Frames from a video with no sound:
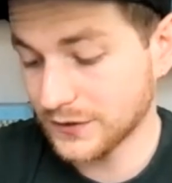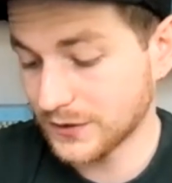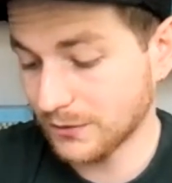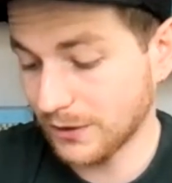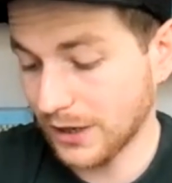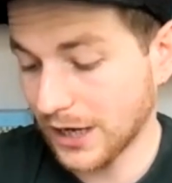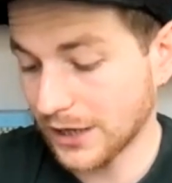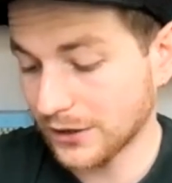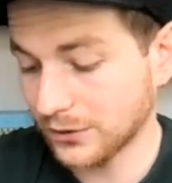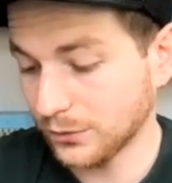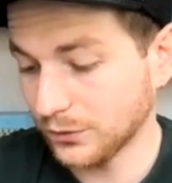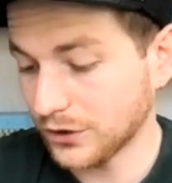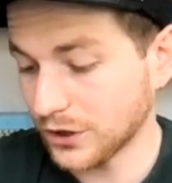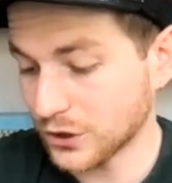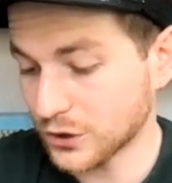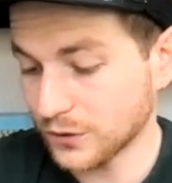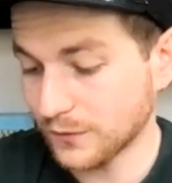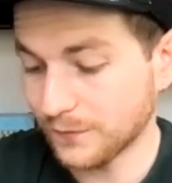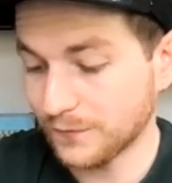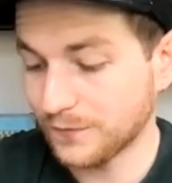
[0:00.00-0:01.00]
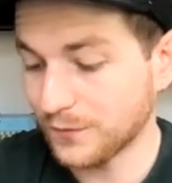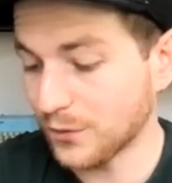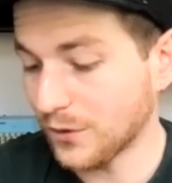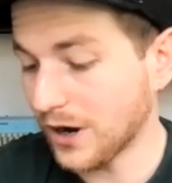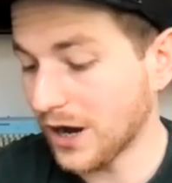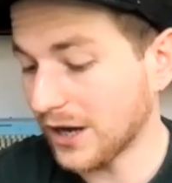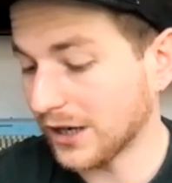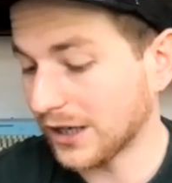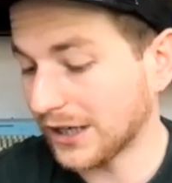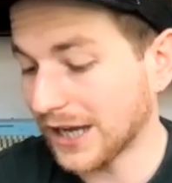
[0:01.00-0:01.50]
So I had an audition for
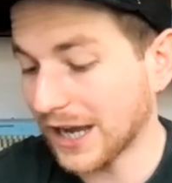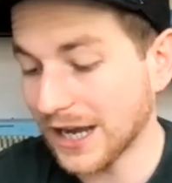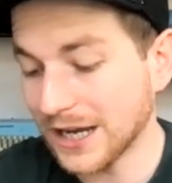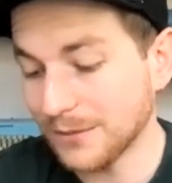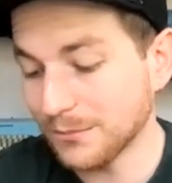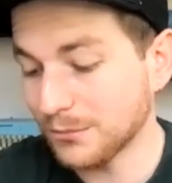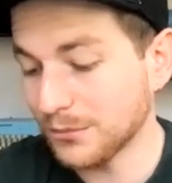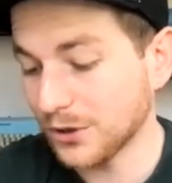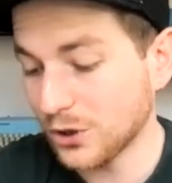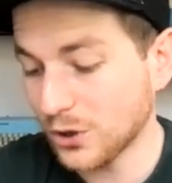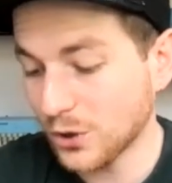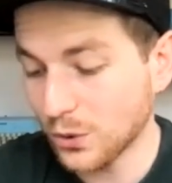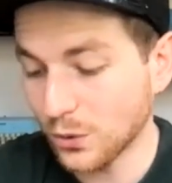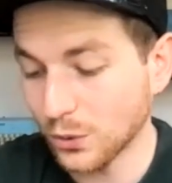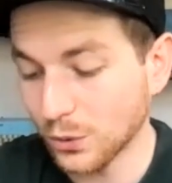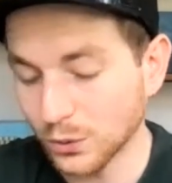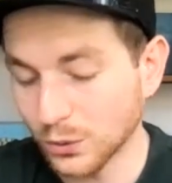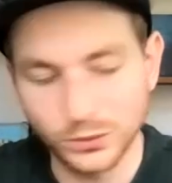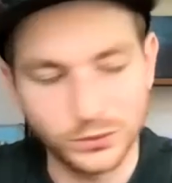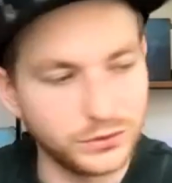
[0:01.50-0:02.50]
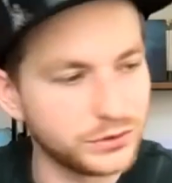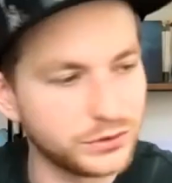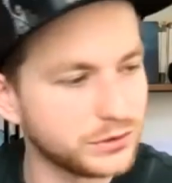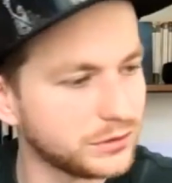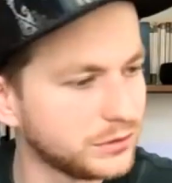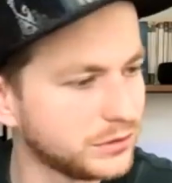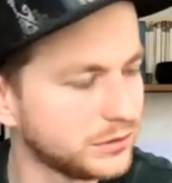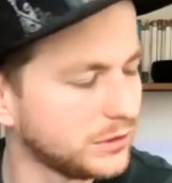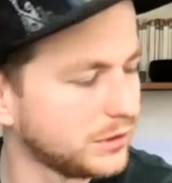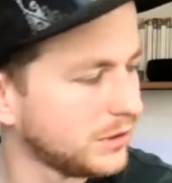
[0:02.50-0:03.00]
a game called
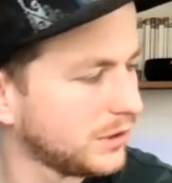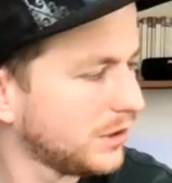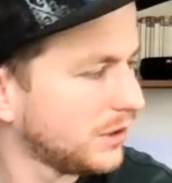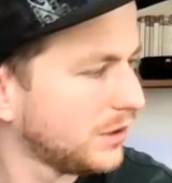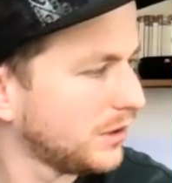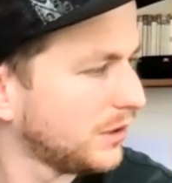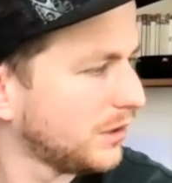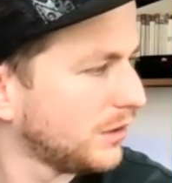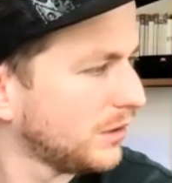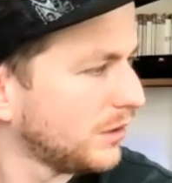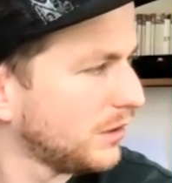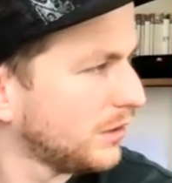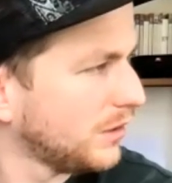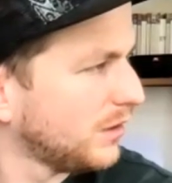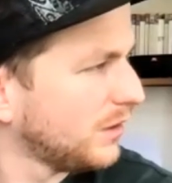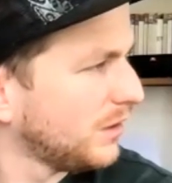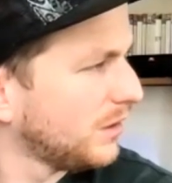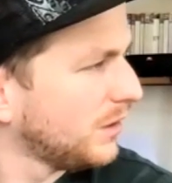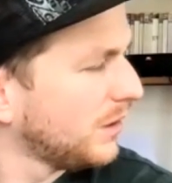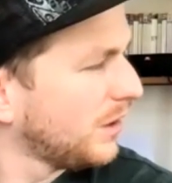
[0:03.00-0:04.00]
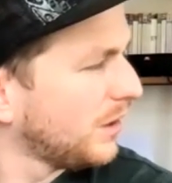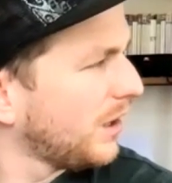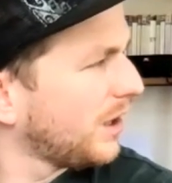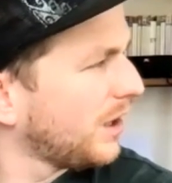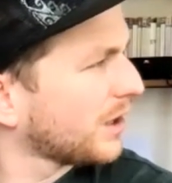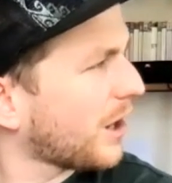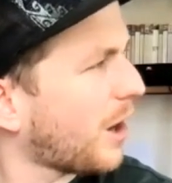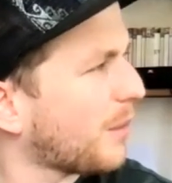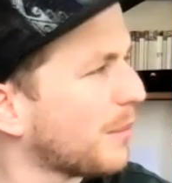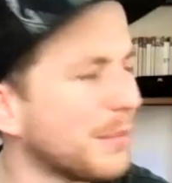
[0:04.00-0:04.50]
I
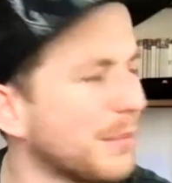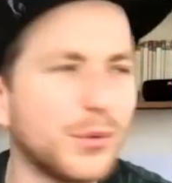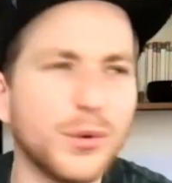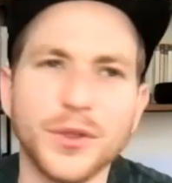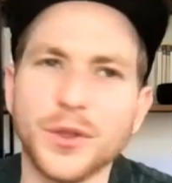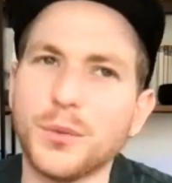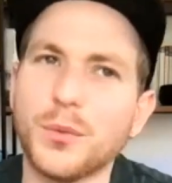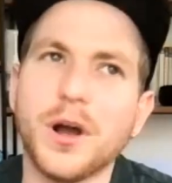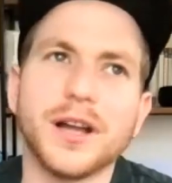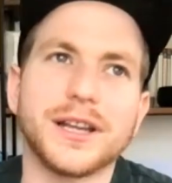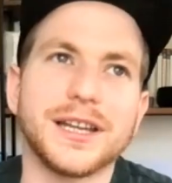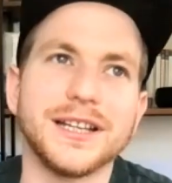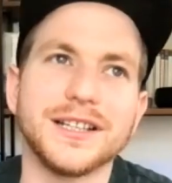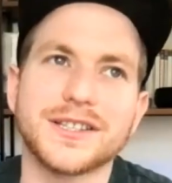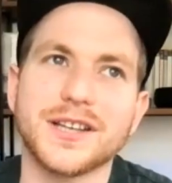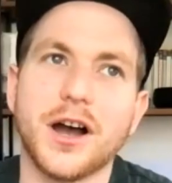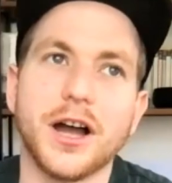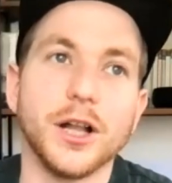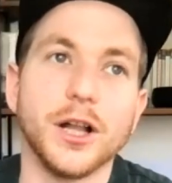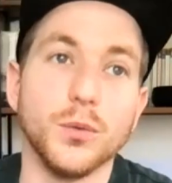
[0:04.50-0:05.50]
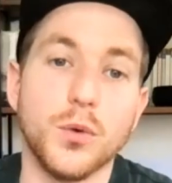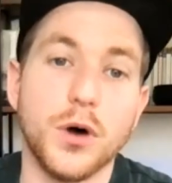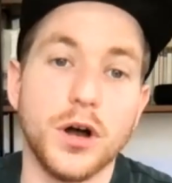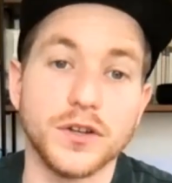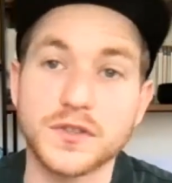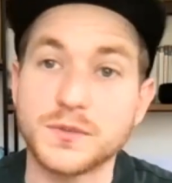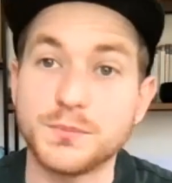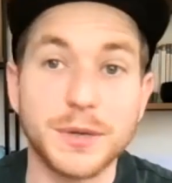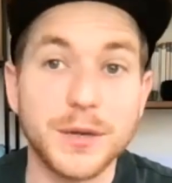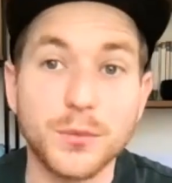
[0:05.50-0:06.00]
can't remember what the working title
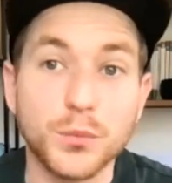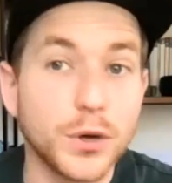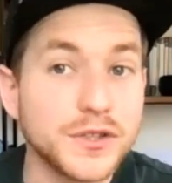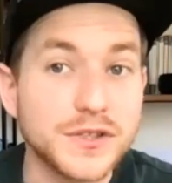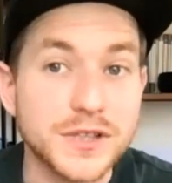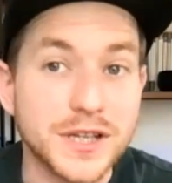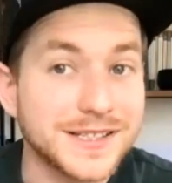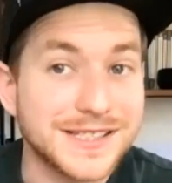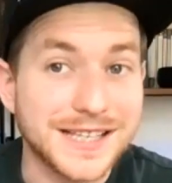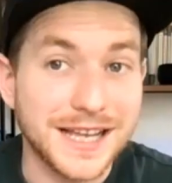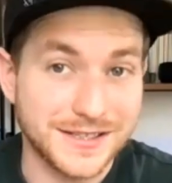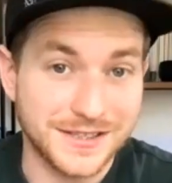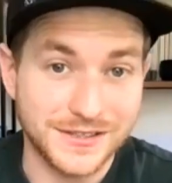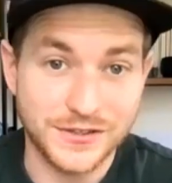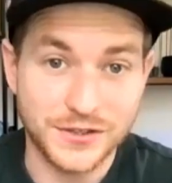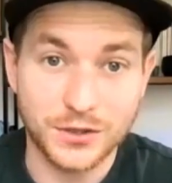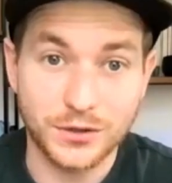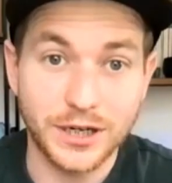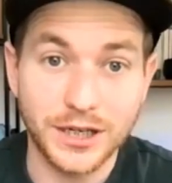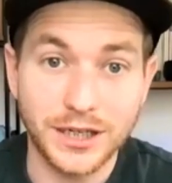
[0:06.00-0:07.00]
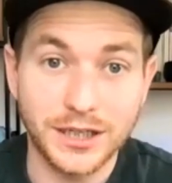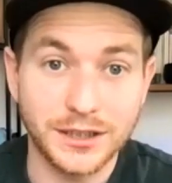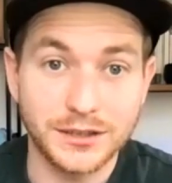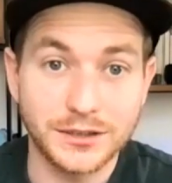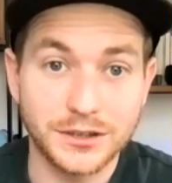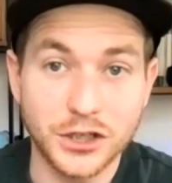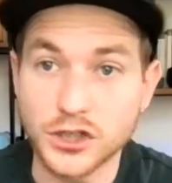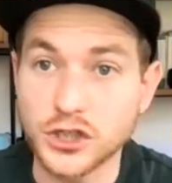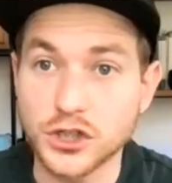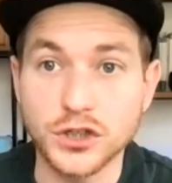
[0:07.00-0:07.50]
was, but it wasn't Assassin's Creed
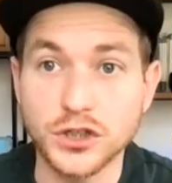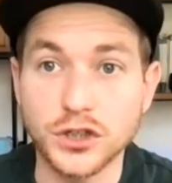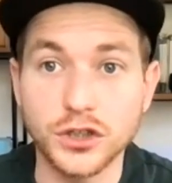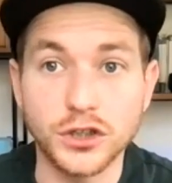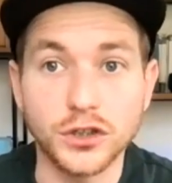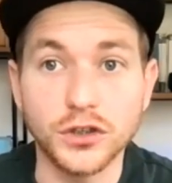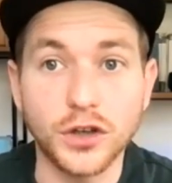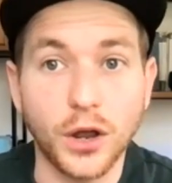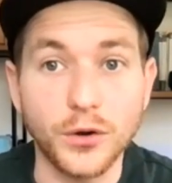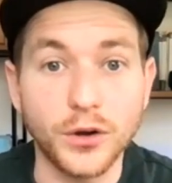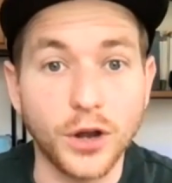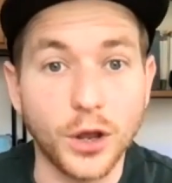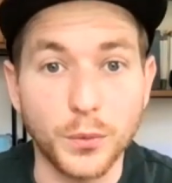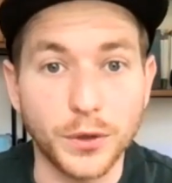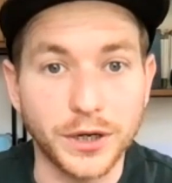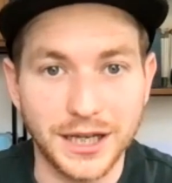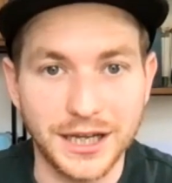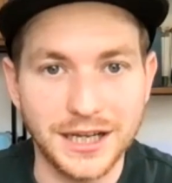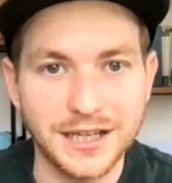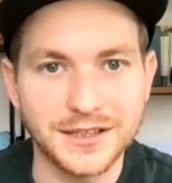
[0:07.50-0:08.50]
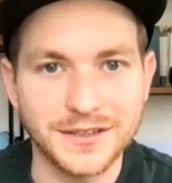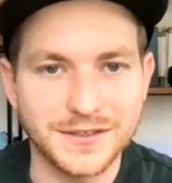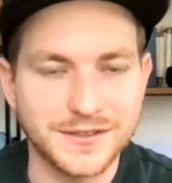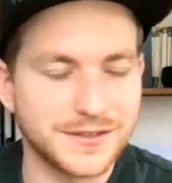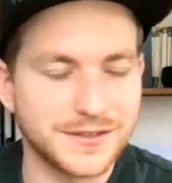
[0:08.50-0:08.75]
because you, you don't know oh, what it is.